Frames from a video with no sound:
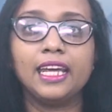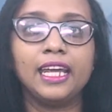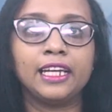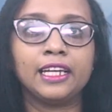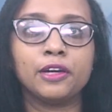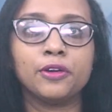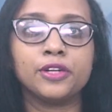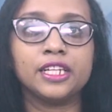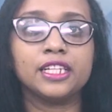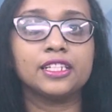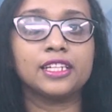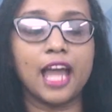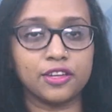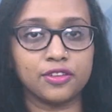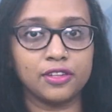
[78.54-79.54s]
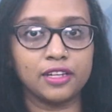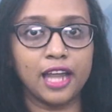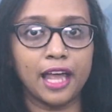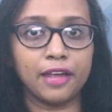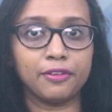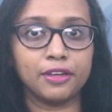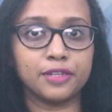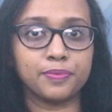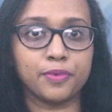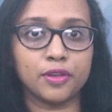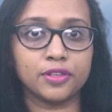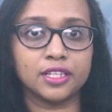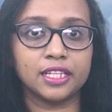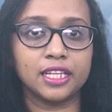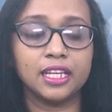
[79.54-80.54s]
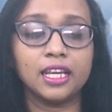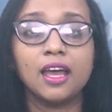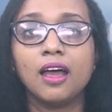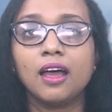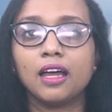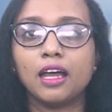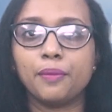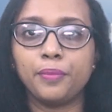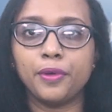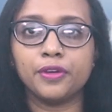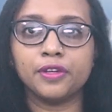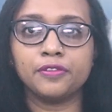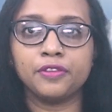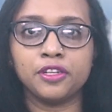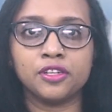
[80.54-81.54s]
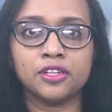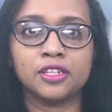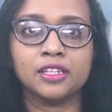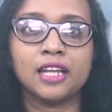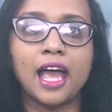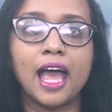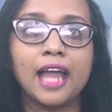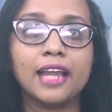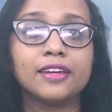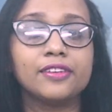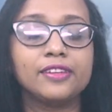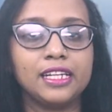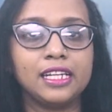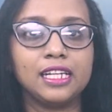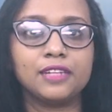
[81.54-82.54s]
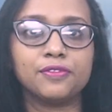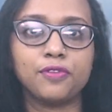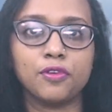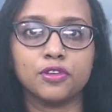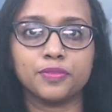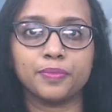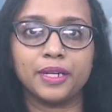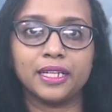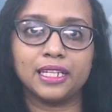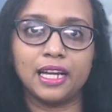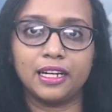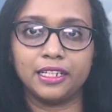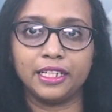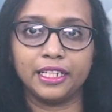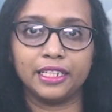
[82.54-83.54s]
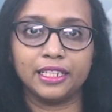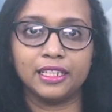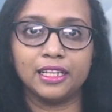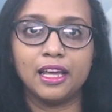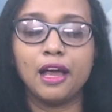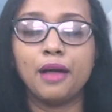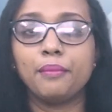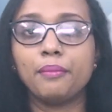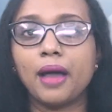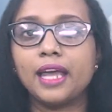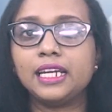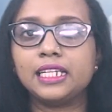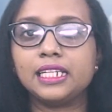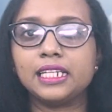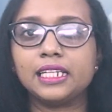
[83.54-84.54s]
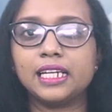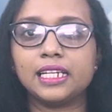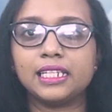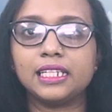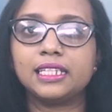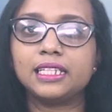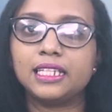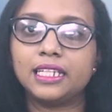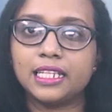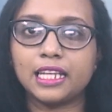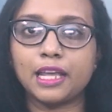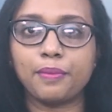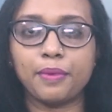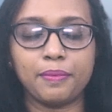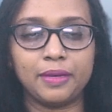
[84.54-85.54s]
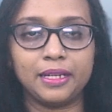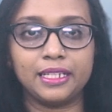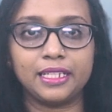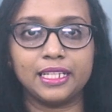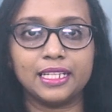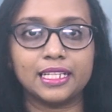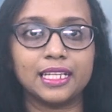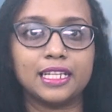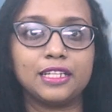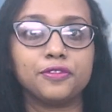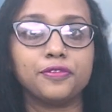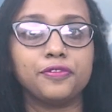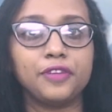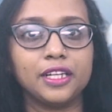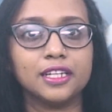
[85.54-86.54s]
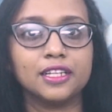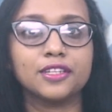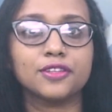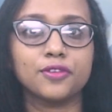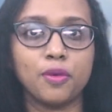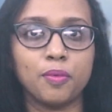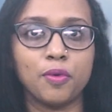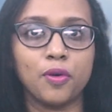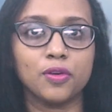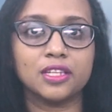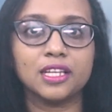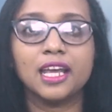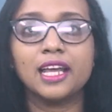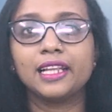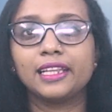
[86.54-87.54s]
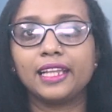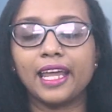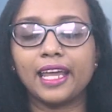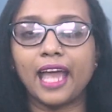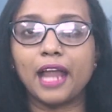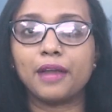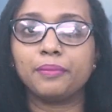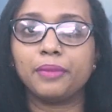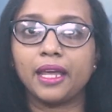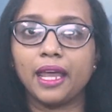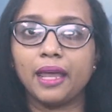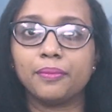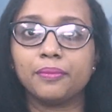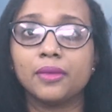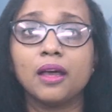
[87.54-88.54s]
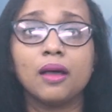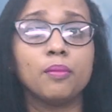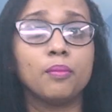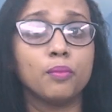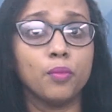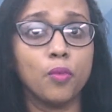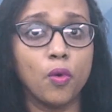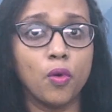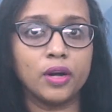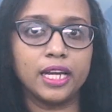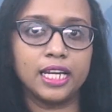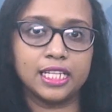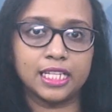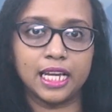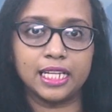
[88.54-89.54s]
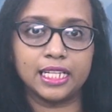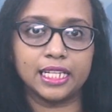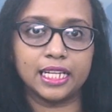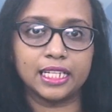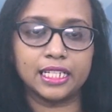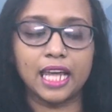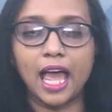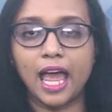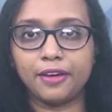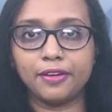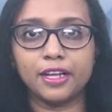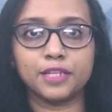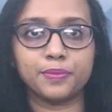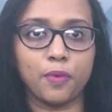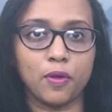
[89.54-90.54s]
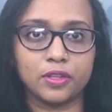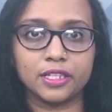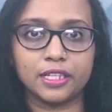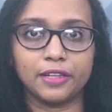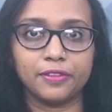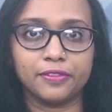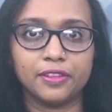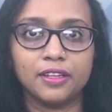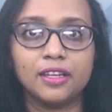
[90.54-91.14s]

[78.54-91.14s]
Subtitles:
including natural language processing, computer vision, and reinforcement learning. By integrating these capabilities into Figure's robots, they can become more intelligent and responsive.